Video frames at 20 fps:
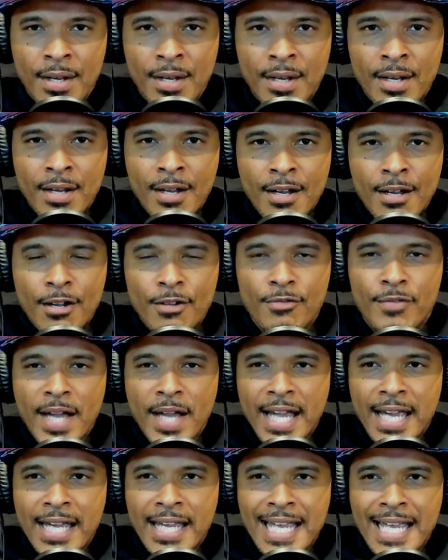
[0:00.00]

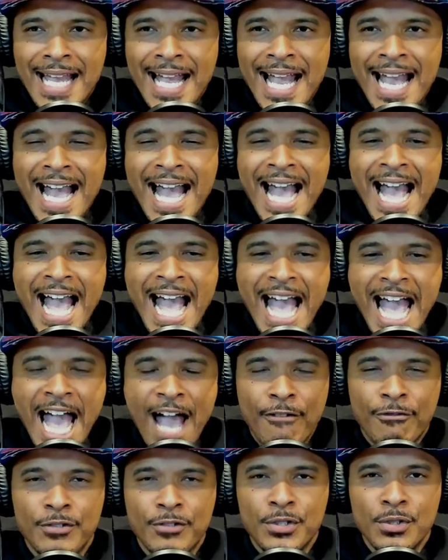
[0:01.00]
They
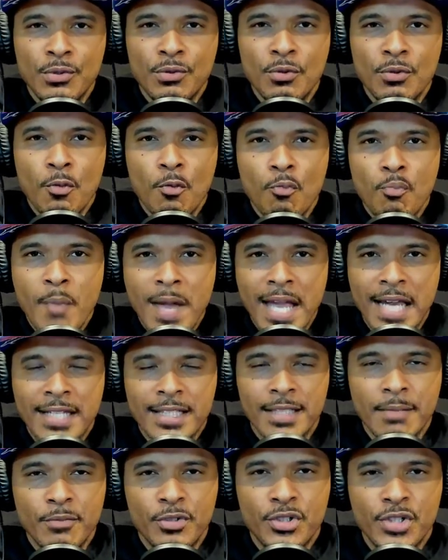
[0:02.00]
have to make
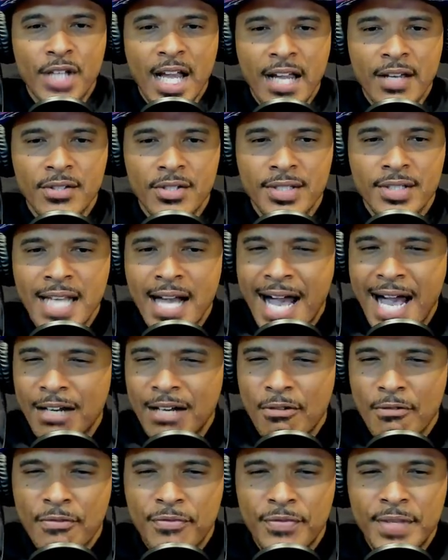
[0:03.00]
some changes. Now, I
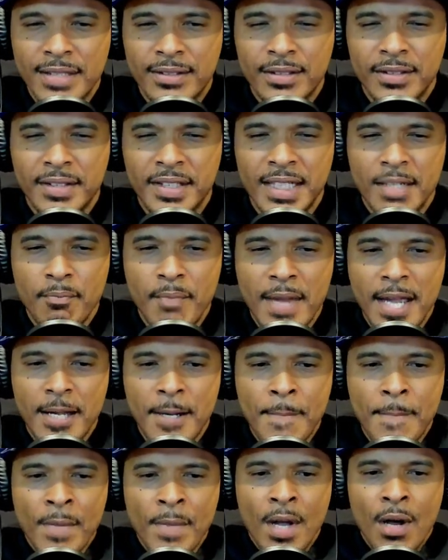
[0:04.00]
don't think that they're going to make
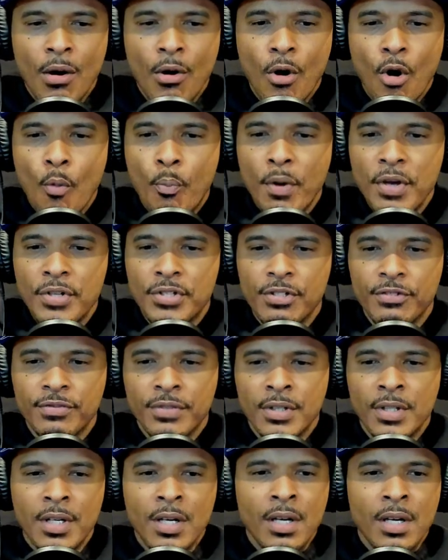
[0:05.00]
a whole bunch of
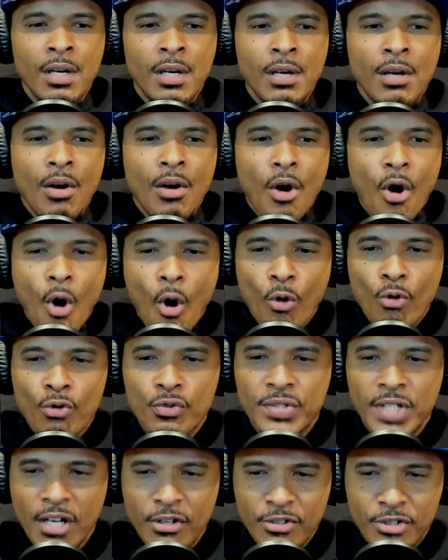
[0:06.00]

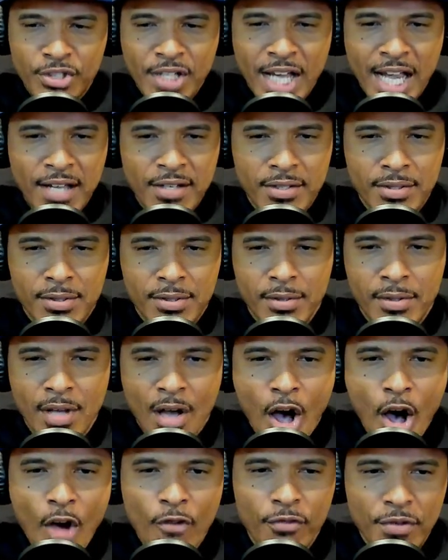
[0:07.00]
wholesale changes to the
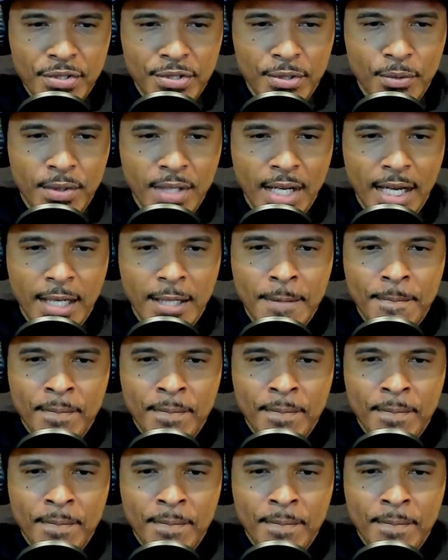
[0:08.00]
offense, okay?